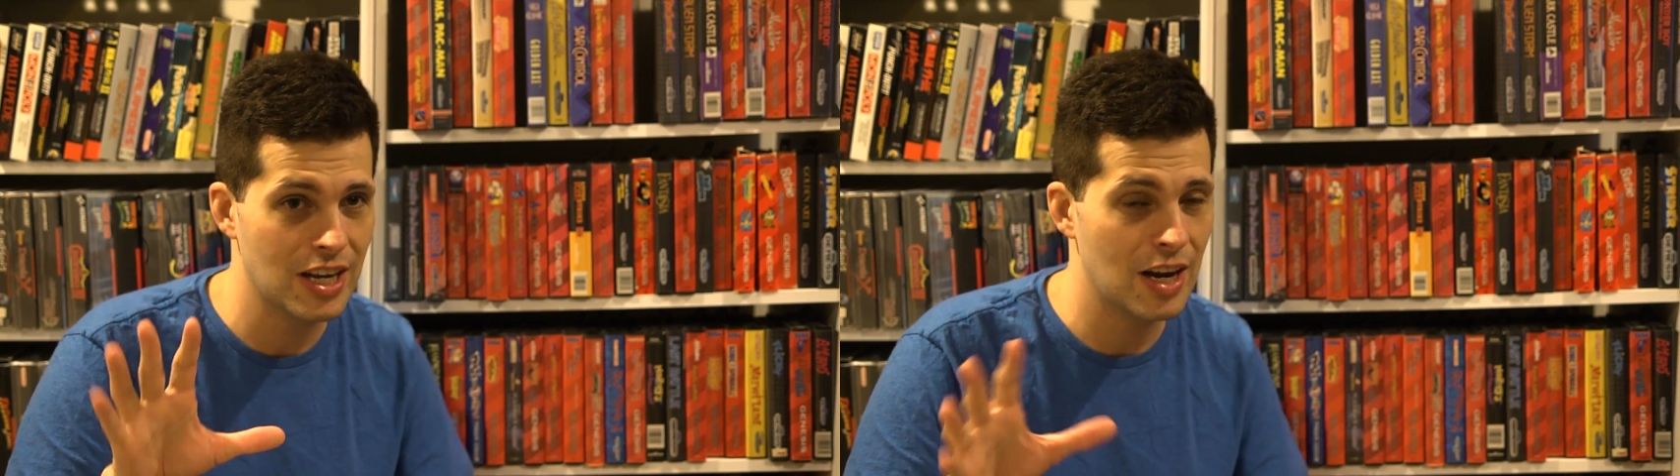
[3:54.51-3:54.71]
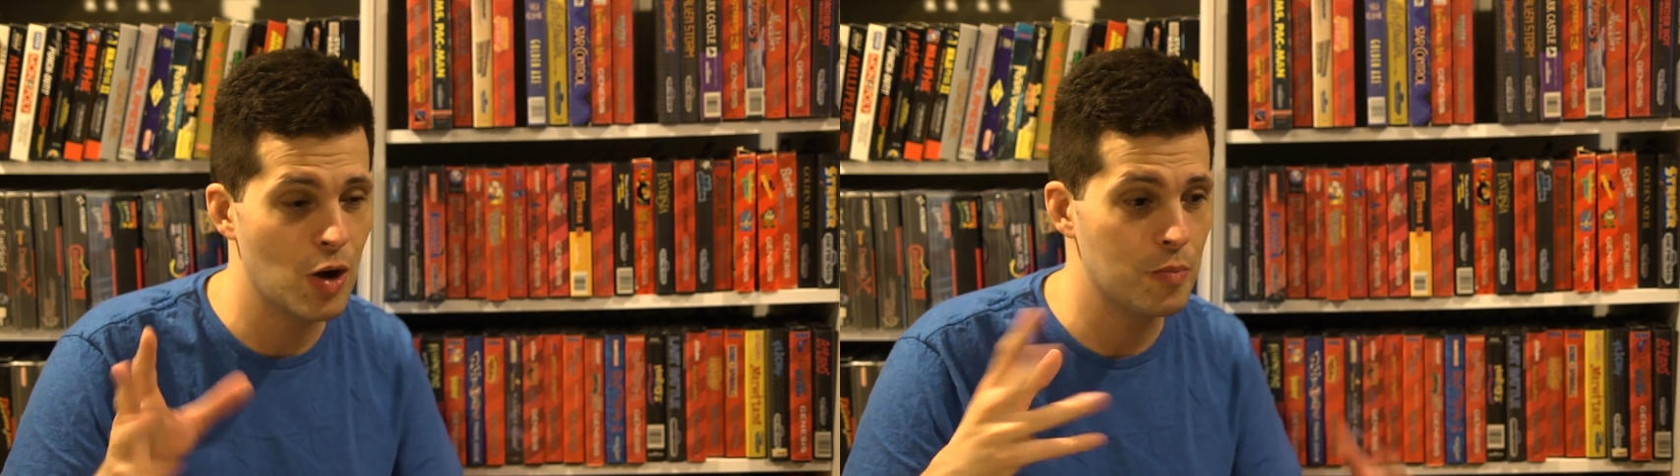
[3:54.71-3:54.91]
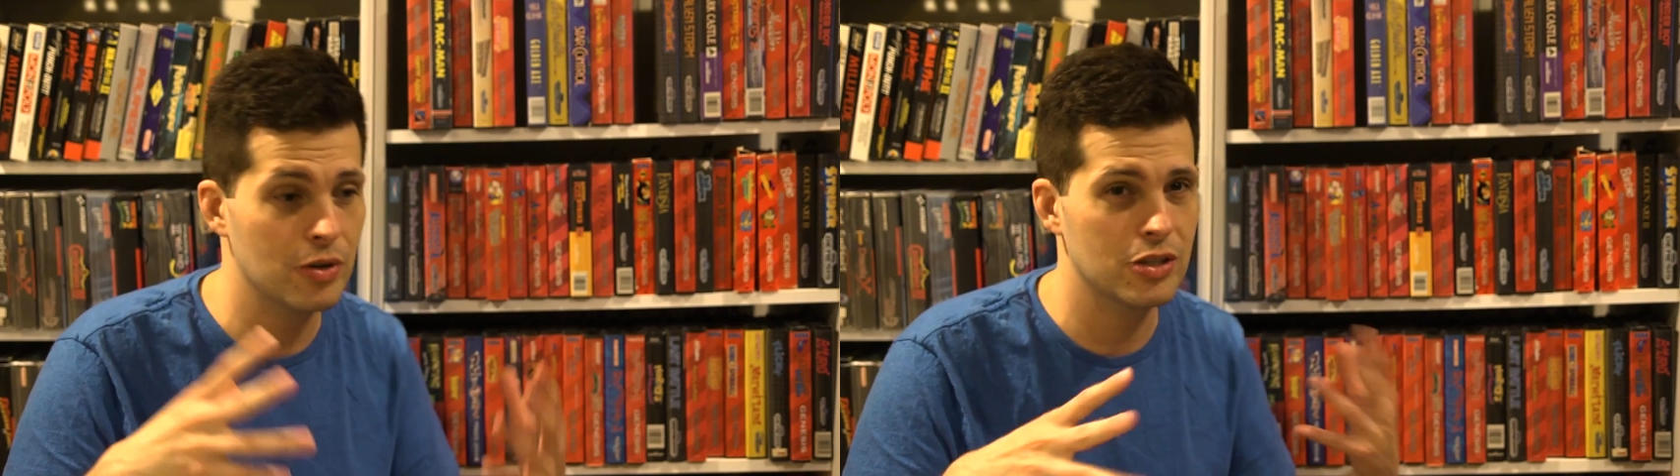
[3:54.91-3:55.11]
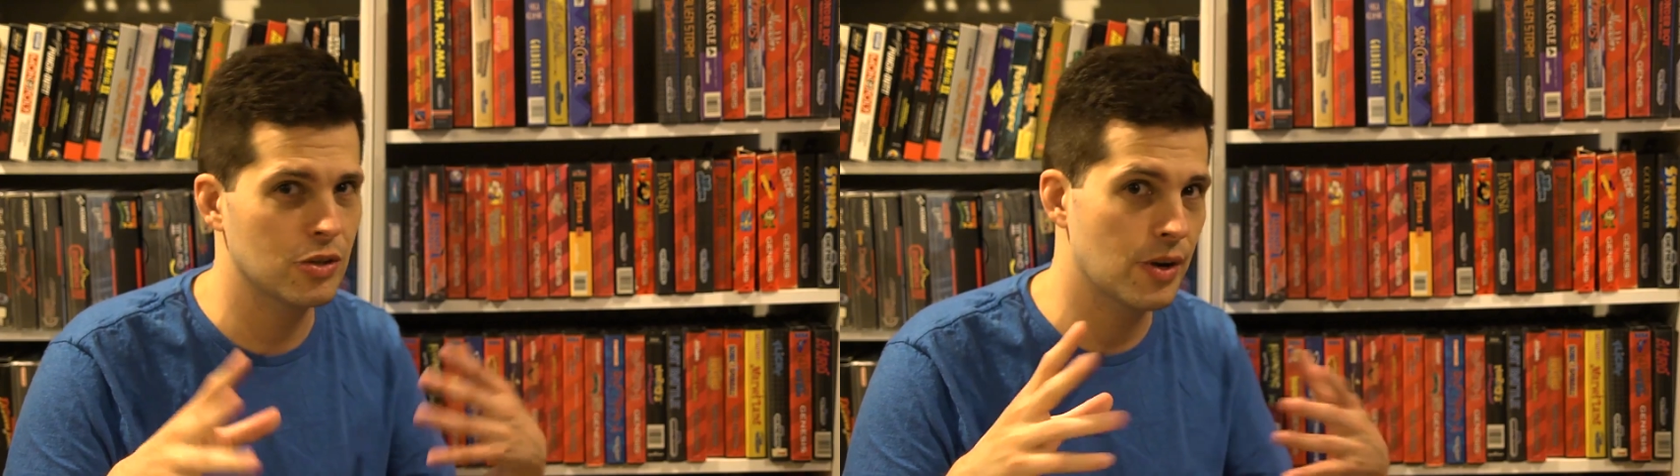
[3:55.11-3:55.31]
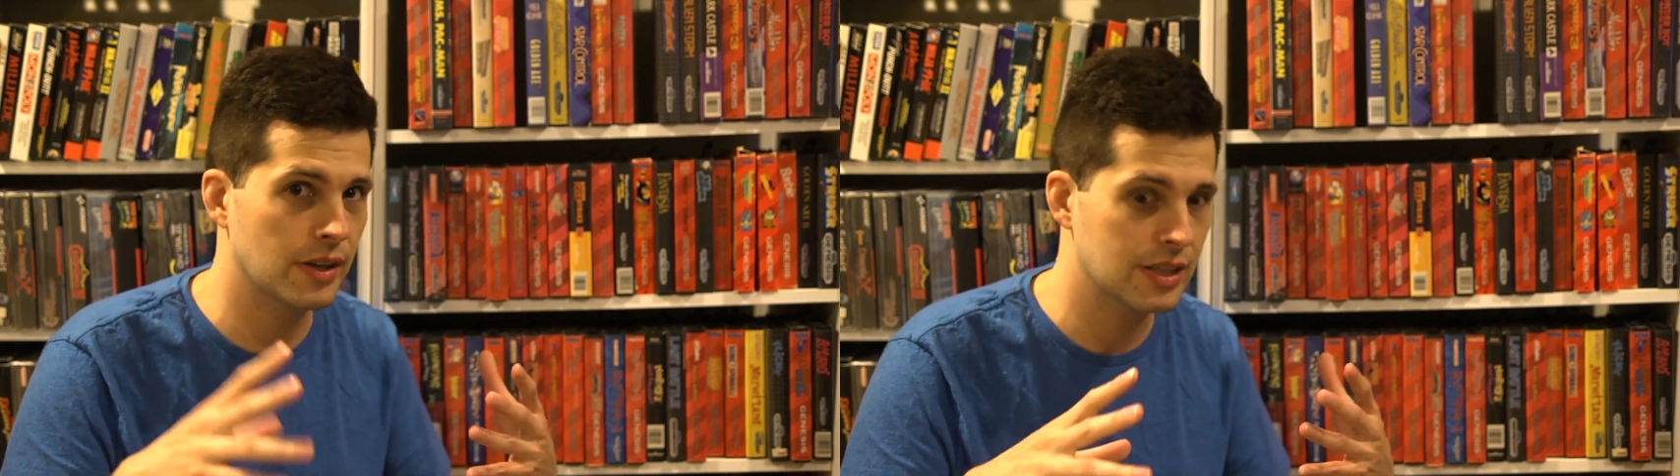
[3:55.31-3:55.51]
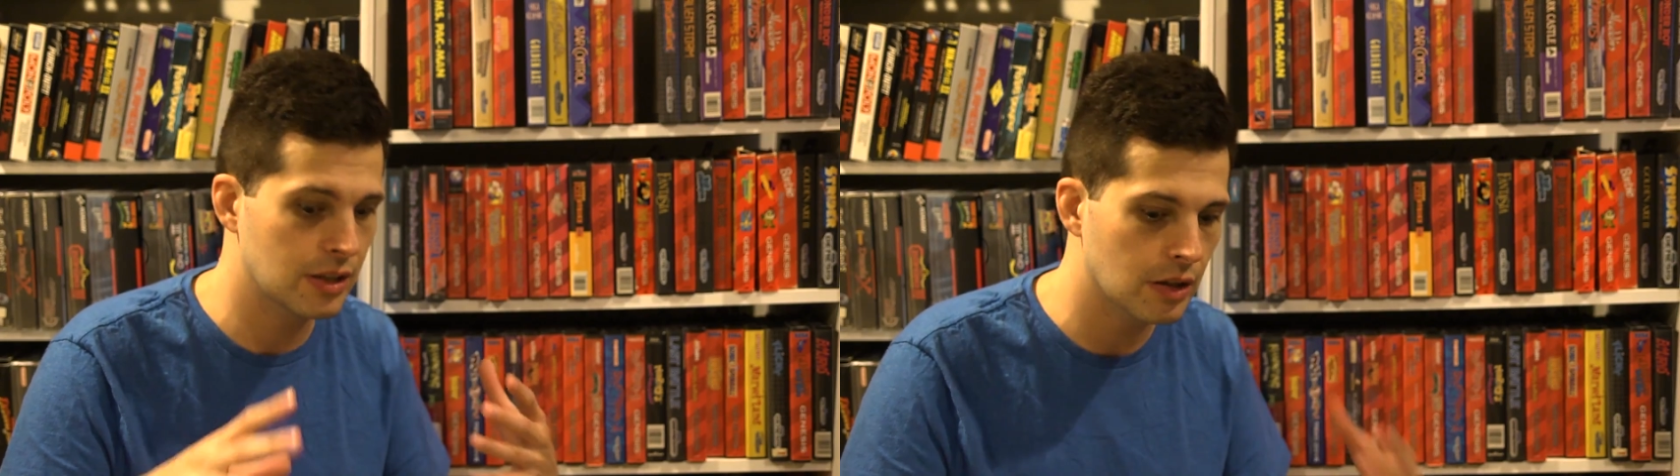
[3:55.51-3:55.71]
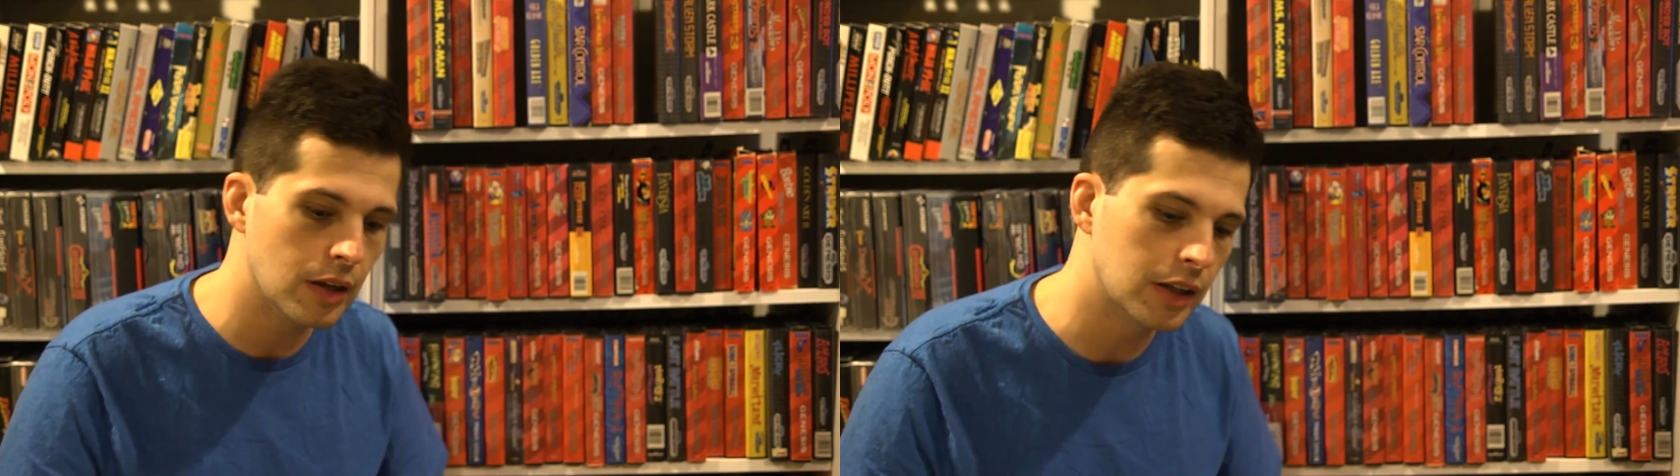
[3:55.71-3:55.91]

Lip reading: and I hope you're enjoying these little